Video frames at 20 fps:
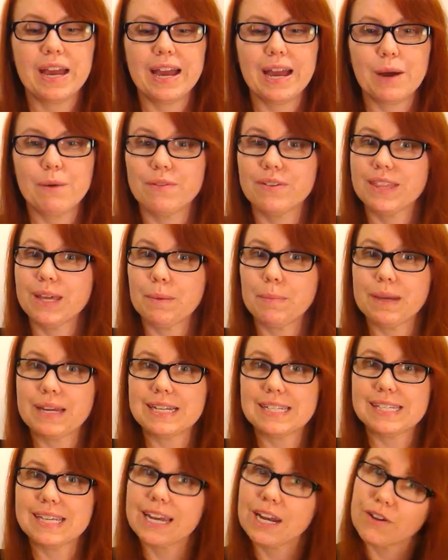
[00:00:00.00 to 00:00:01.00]
however, that
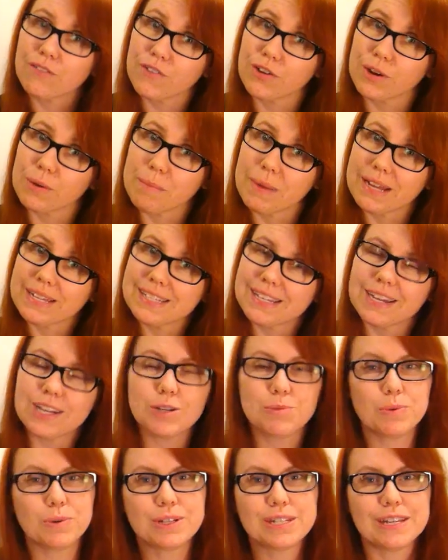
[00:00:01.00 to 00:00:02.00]
being said, I've got a
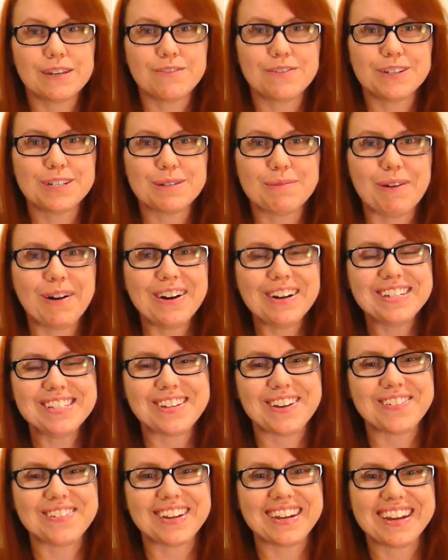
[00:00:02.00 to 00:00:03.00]
massage booked in for tomorrow,
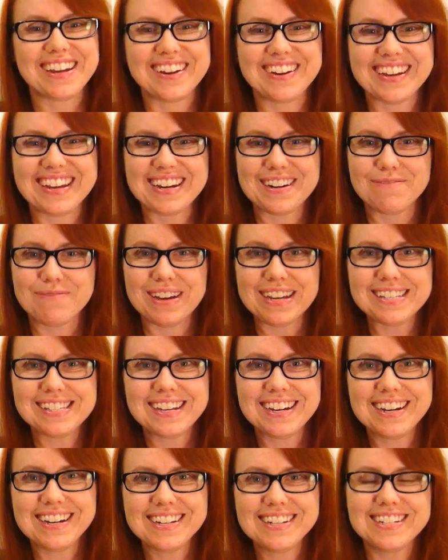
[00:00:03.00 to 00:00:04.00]
so I'm going to go and get a
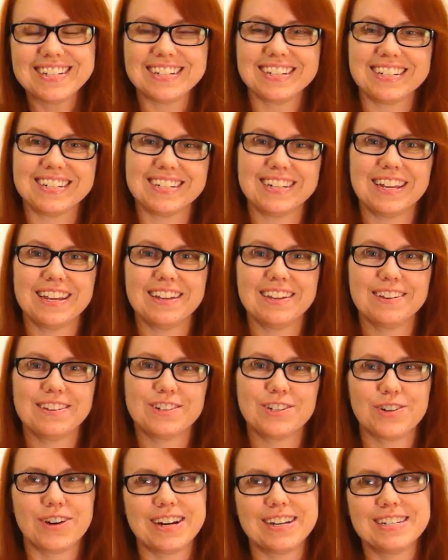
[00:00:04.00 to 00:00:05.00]
massage and
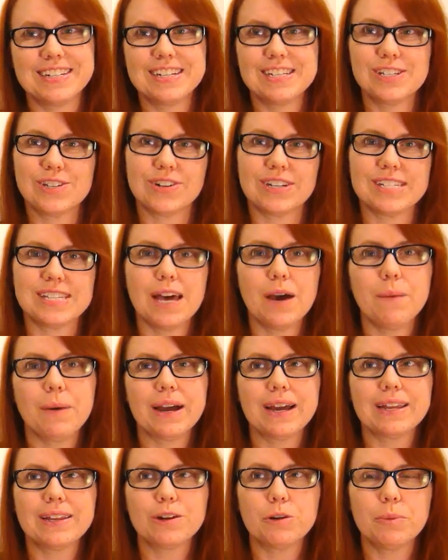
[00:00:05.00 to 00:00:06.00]
try and de-stress that
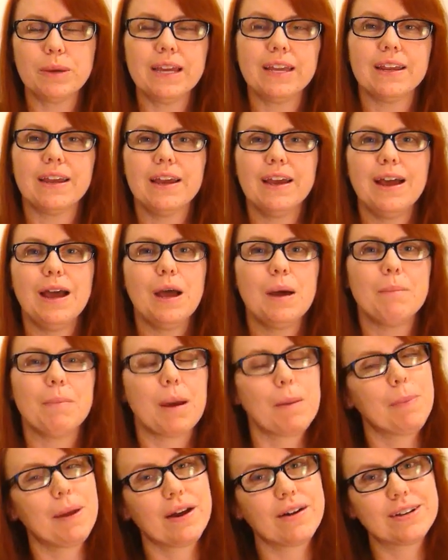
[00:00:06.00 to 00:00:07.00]
way a little bit.
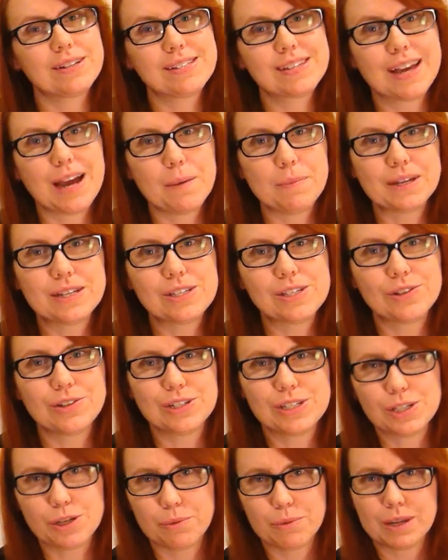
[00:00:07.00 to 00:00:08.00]
My parents are coming
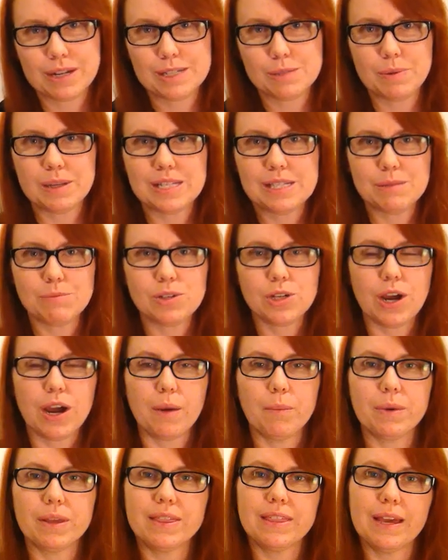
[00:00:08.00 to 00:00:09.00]
soon, so I'm going to spend some
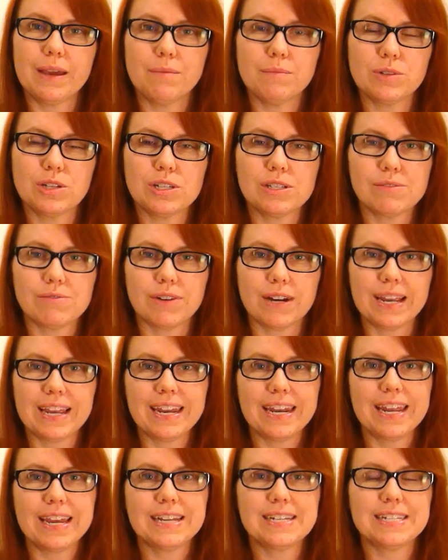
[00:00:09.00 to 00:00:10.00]
time with them, just
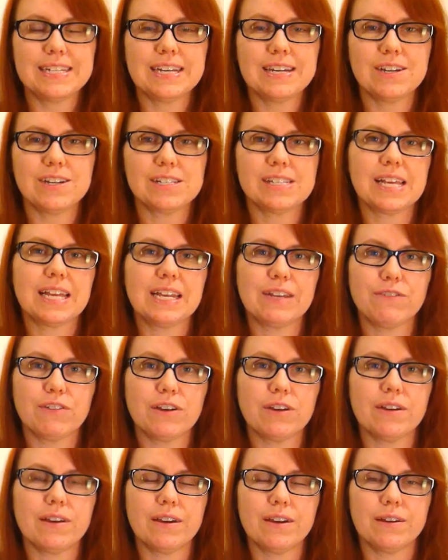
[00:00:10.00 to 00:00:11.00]
reconnecting because they live
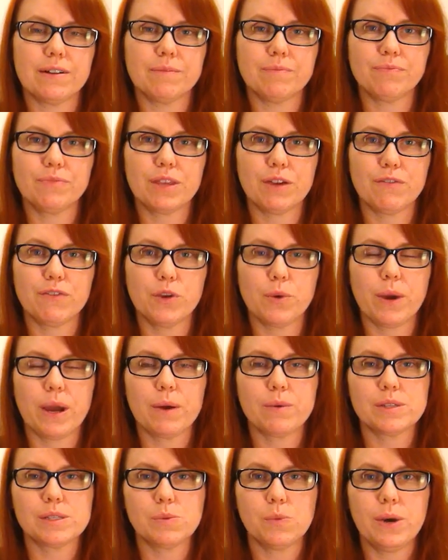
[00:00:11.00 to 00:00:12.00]
a few
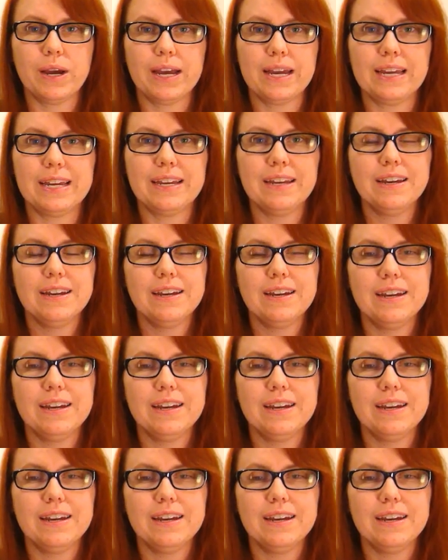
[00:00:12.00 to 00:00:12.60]
hours away,